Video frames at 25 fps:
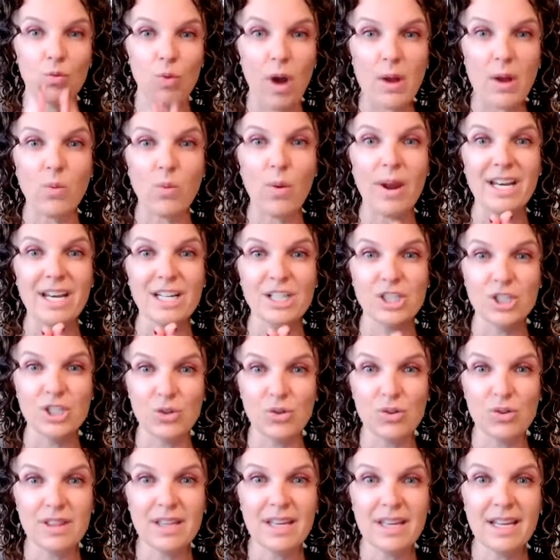a right way to
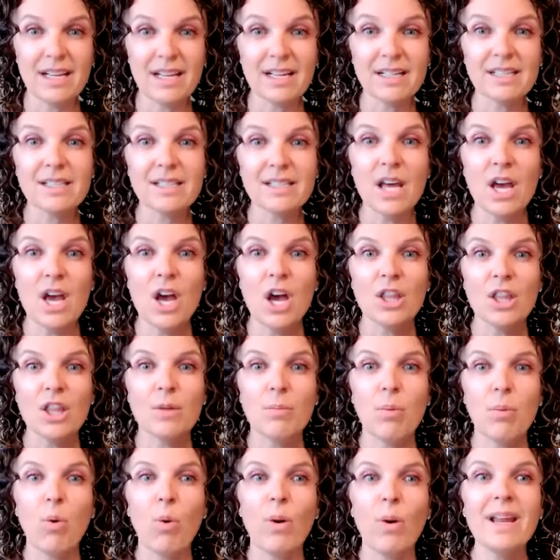do things.
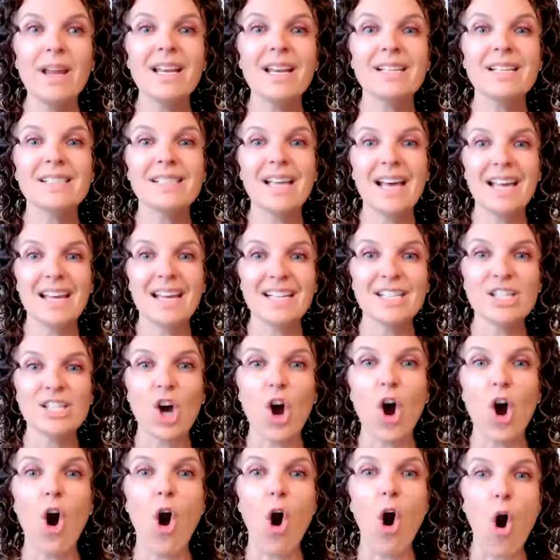The point is that it's
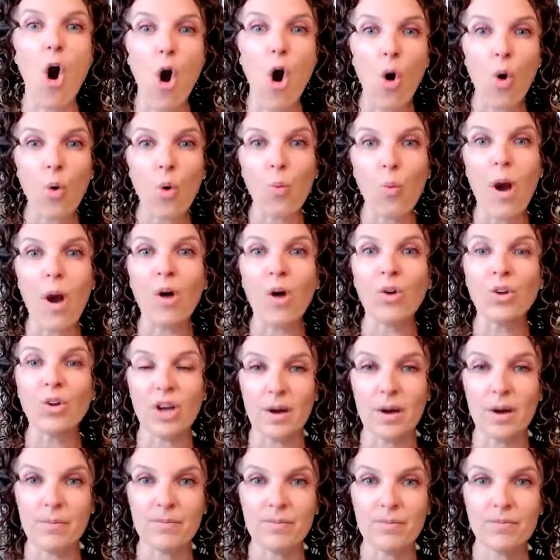all
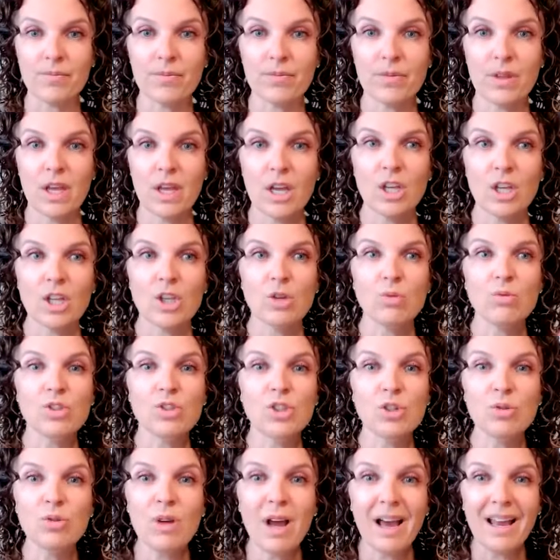welcome. You
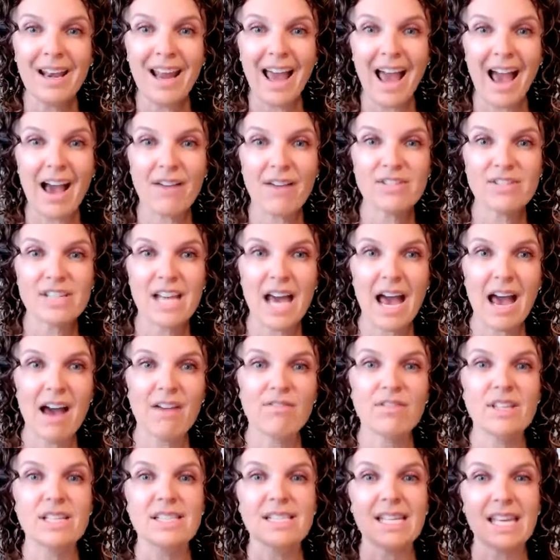do not have to
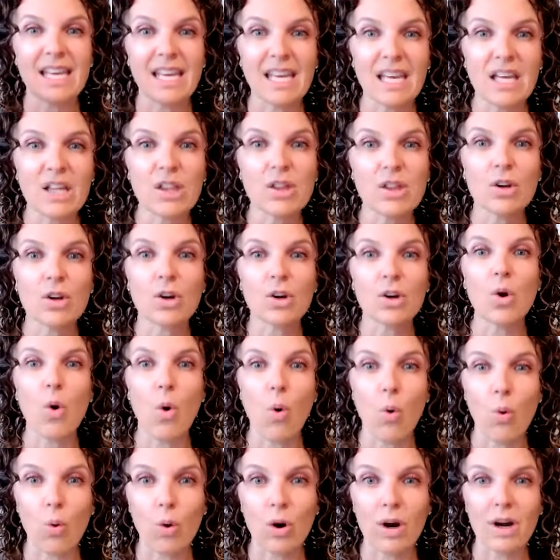have this
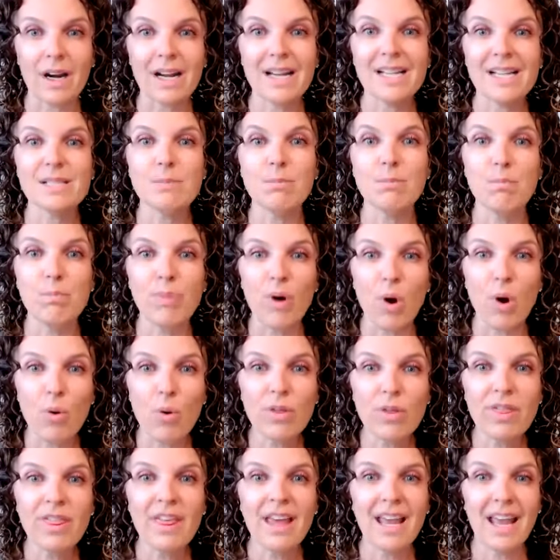either or. It's
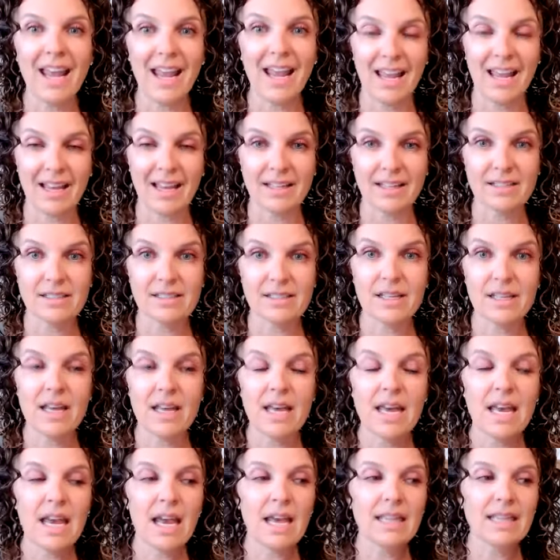both and.
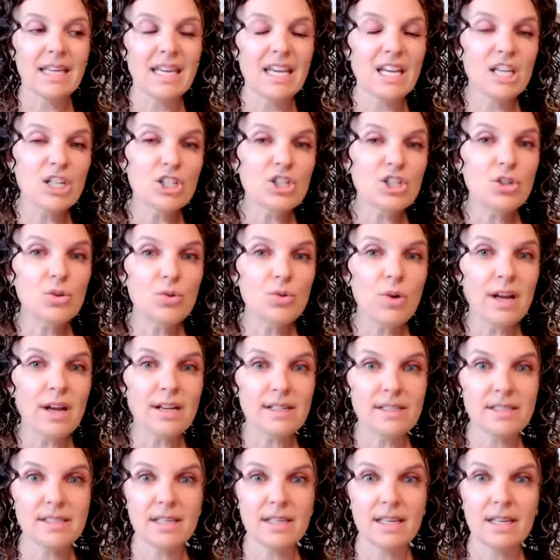And the issue
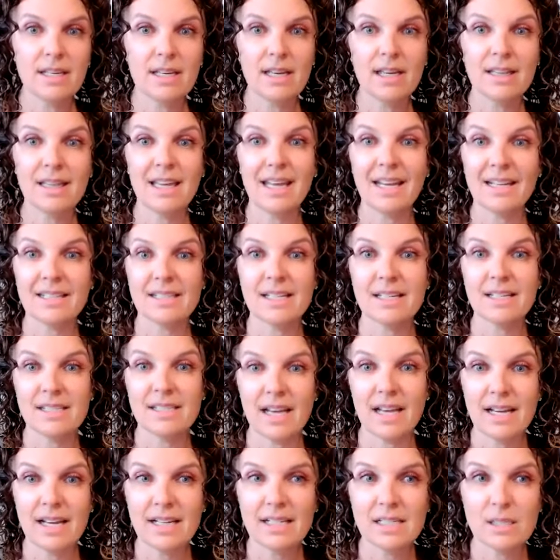I see in the
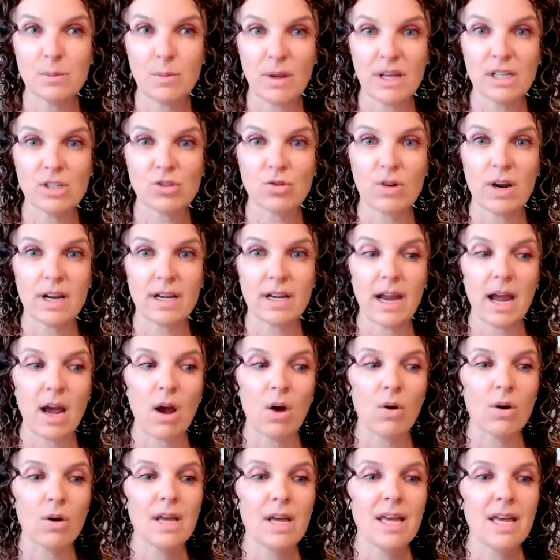anti-diet space right
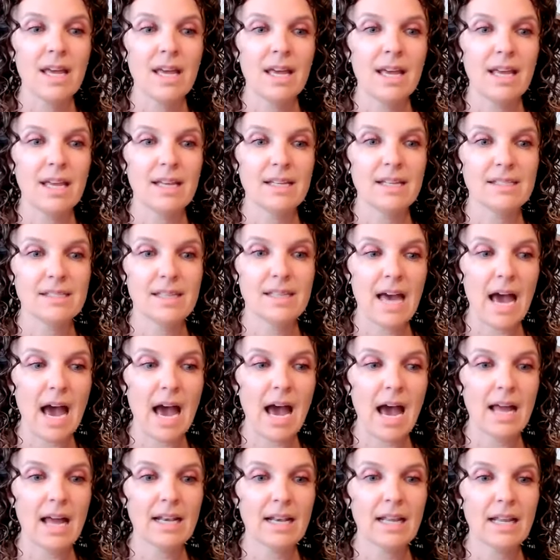now is
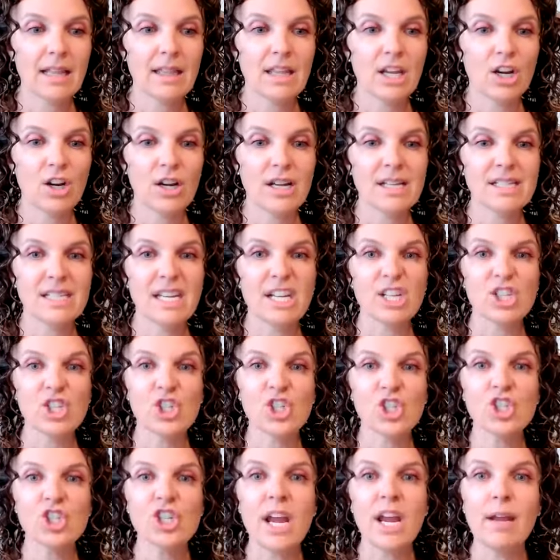that there is a
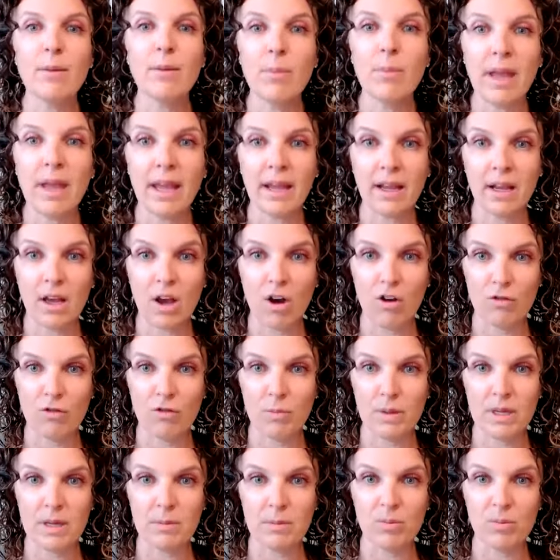shaming
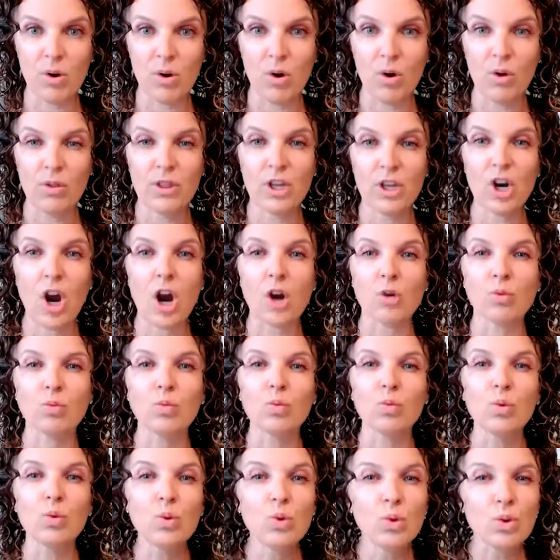of people. There are
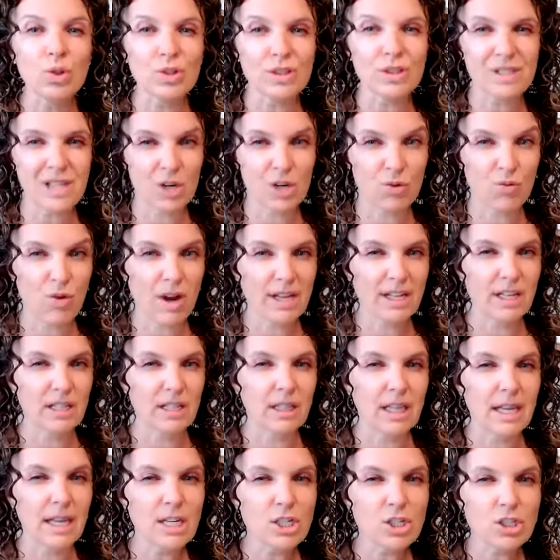rules and
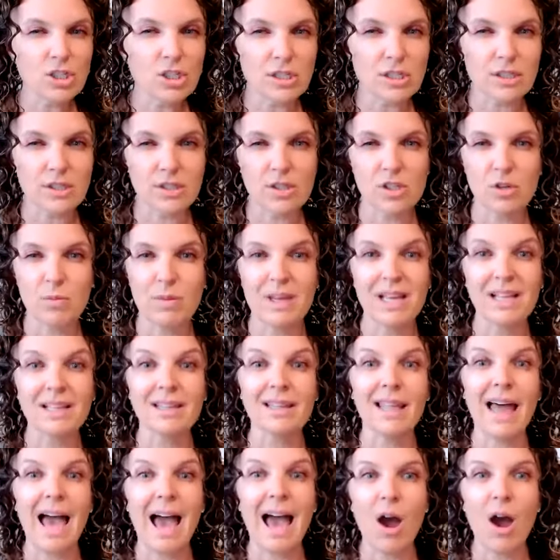regulations to be
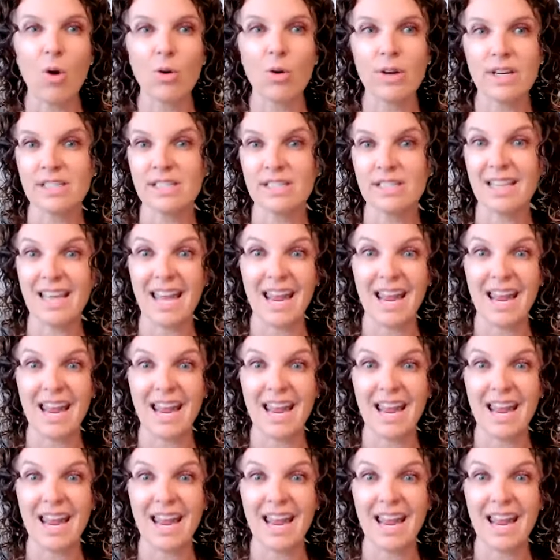allowed